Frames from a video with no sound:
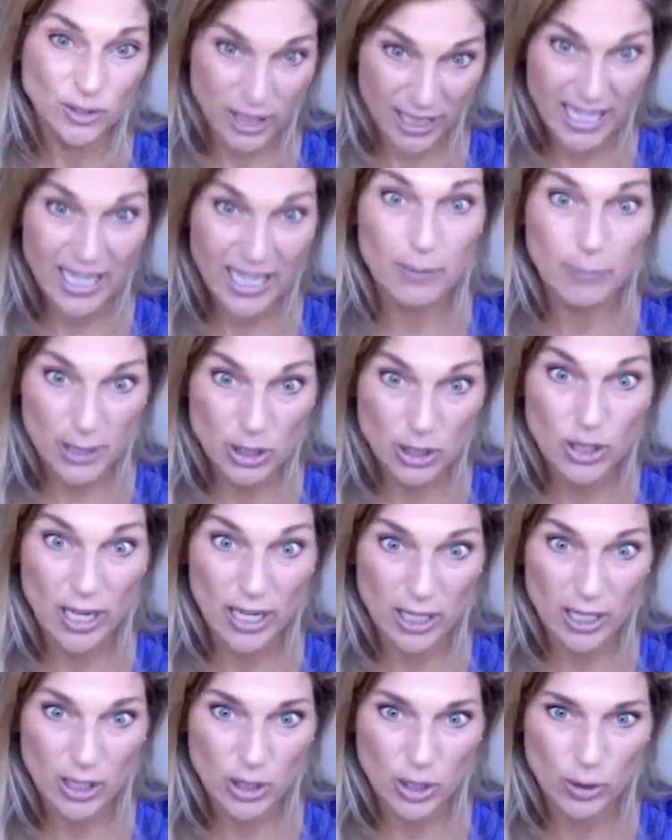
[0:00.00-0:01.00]
to get up each
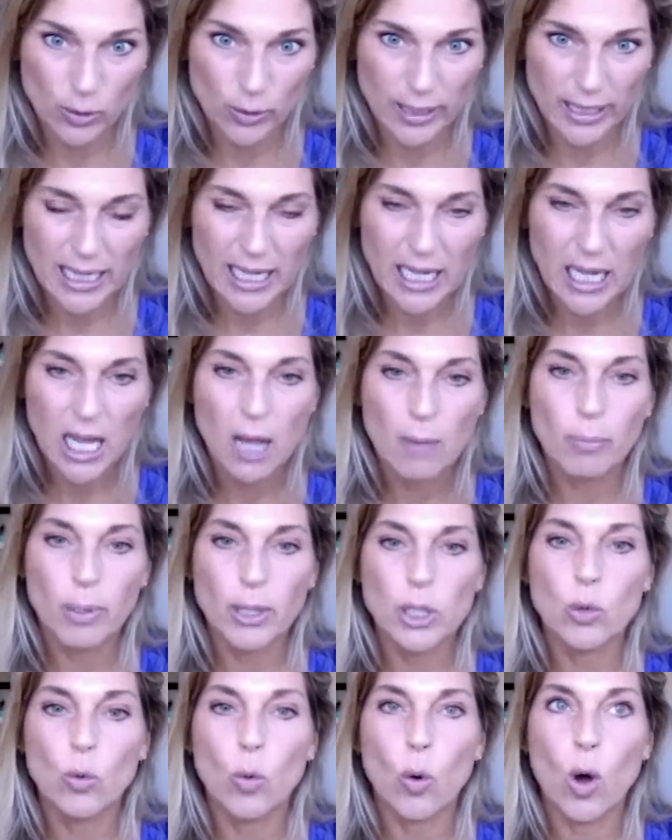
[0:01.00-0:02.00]
day to do it.
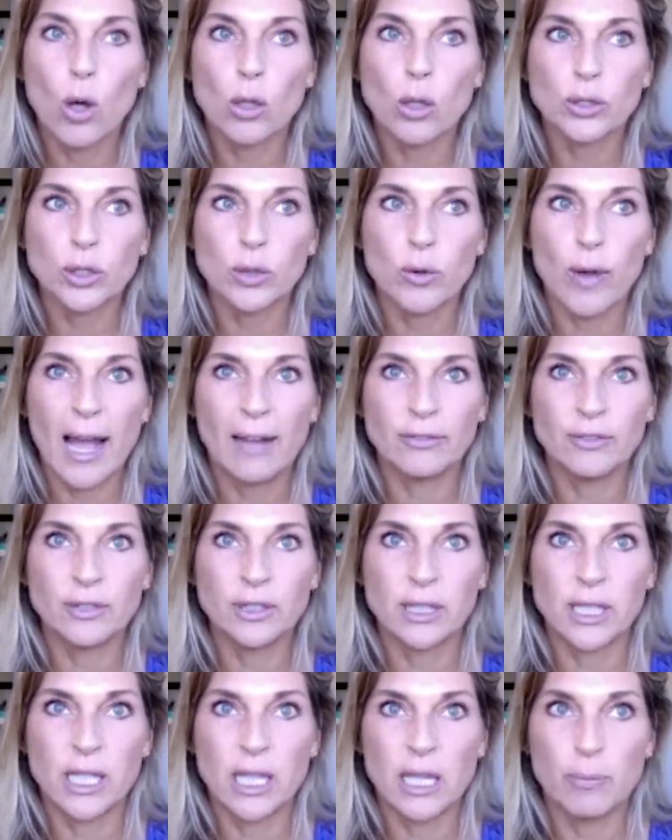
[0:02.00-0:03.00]
But you also have
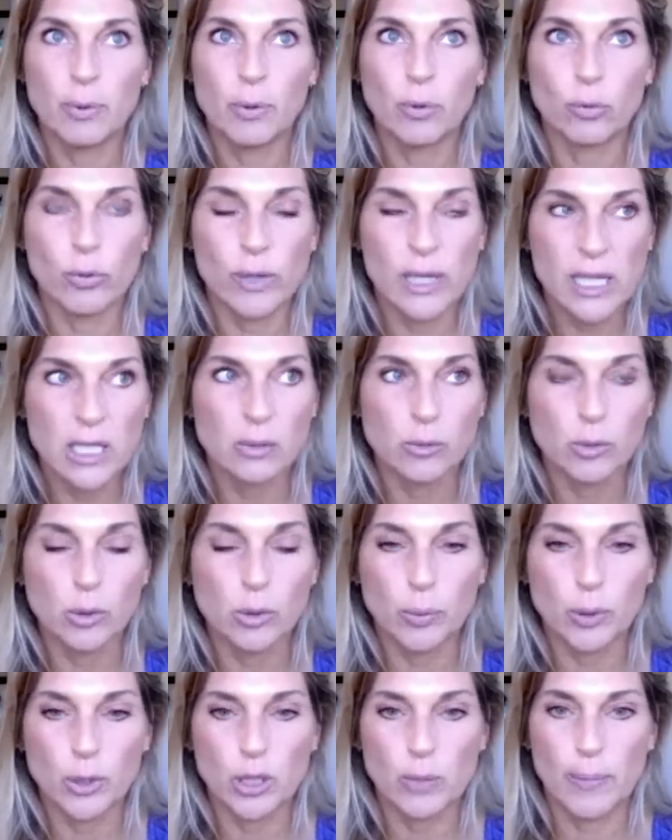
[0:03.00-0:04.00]
to keep a
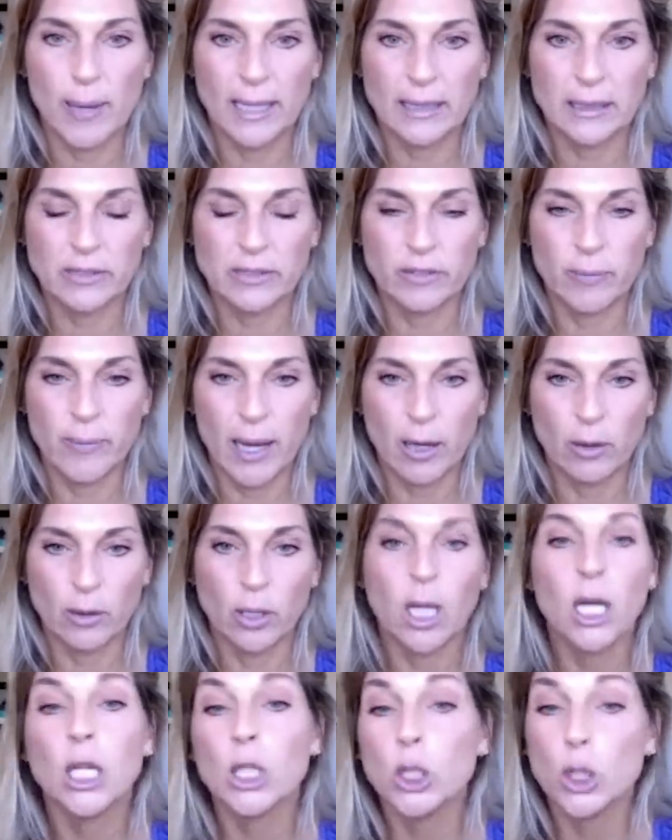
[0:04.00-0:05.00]
reasonable perspective about
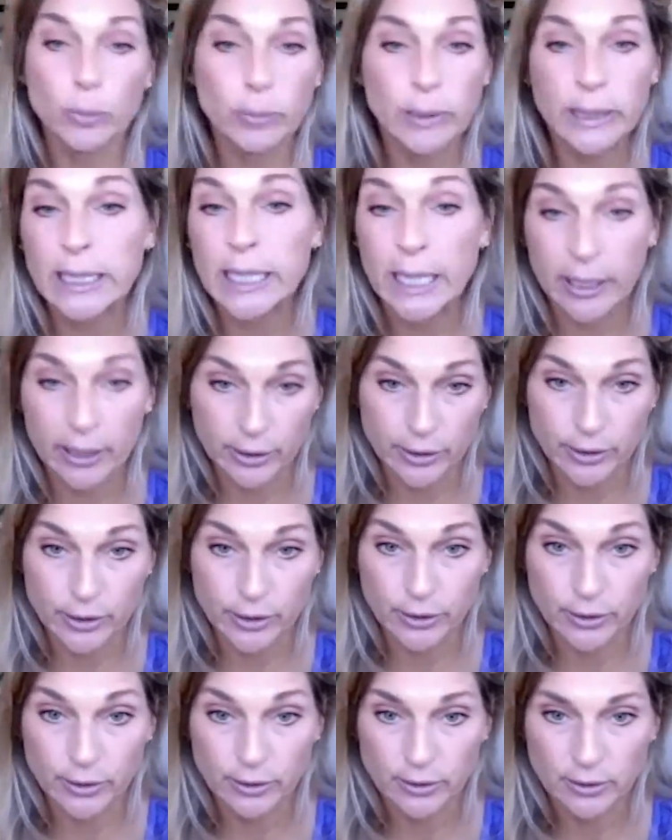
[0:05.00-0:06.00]
nobody
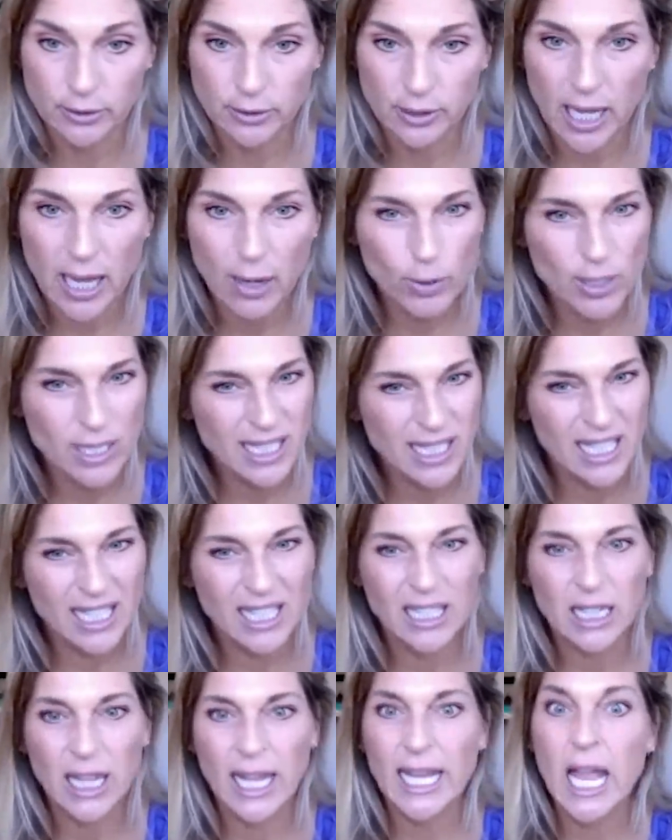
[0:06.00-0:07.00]
cares. I always
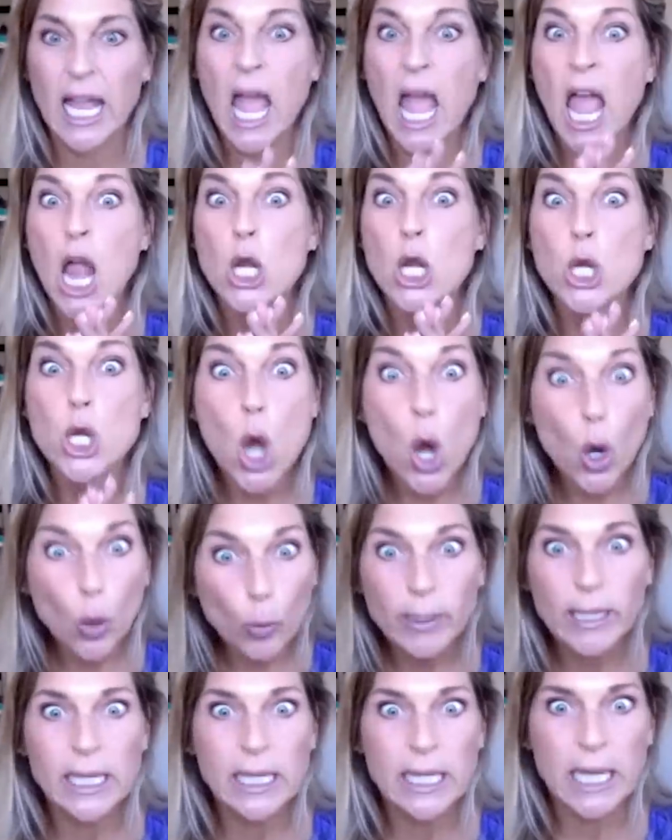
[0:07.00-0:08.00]
think like
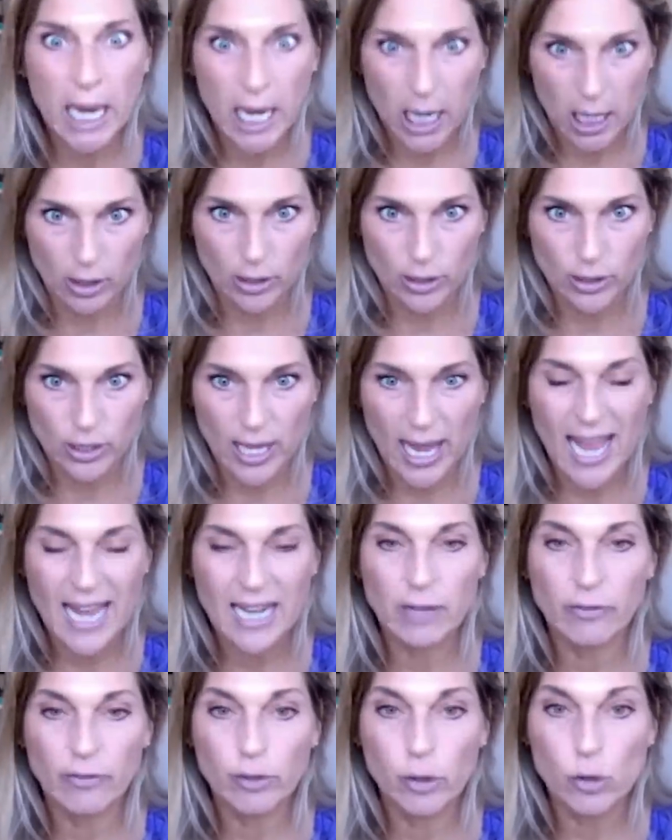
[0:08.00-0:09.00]
nobody cares.
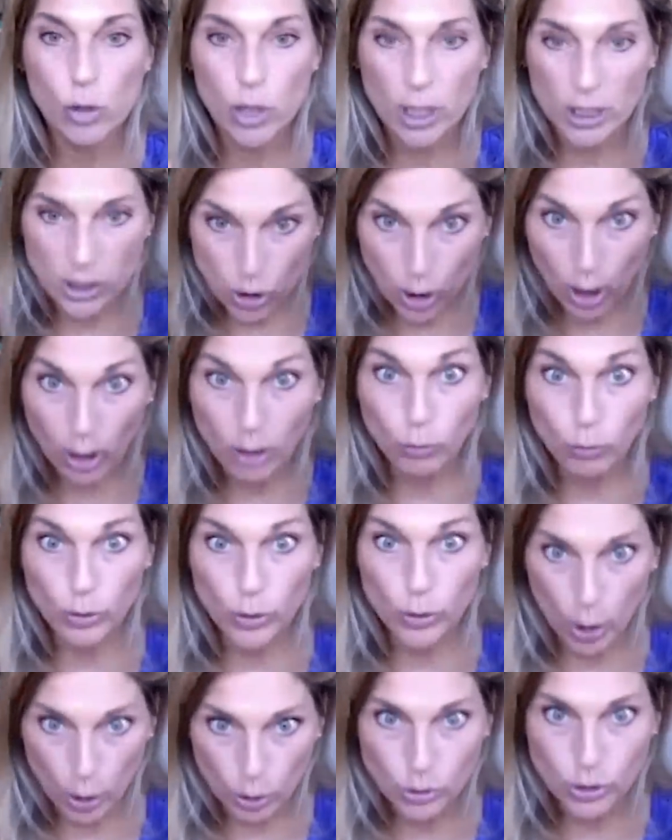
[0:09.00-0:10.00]
And if you can start
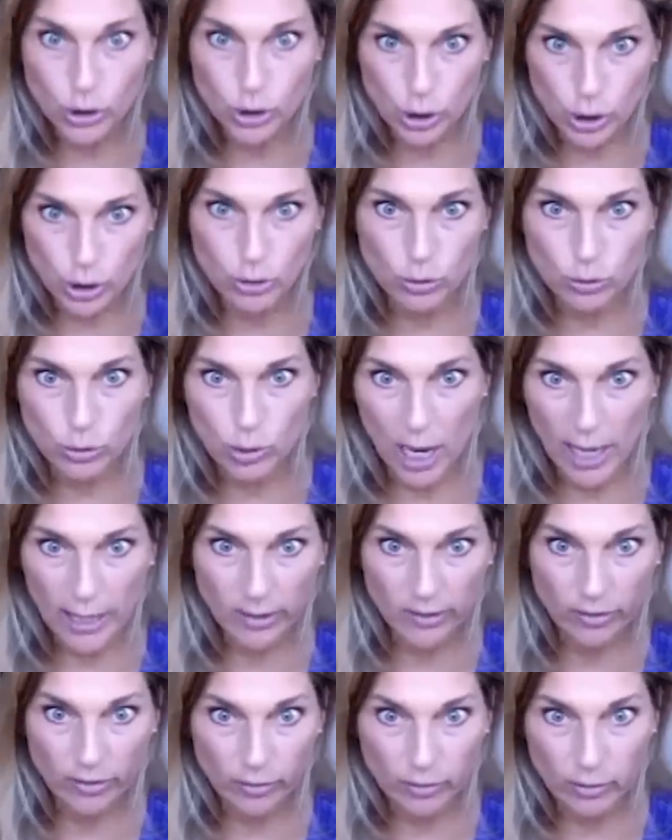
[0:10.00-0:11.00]
with those two
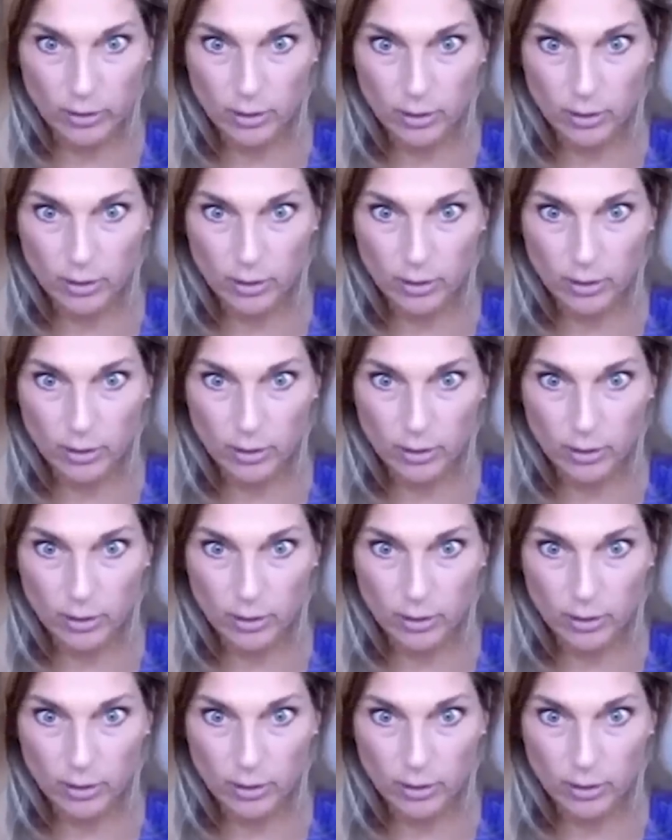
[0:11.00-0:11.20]
kind of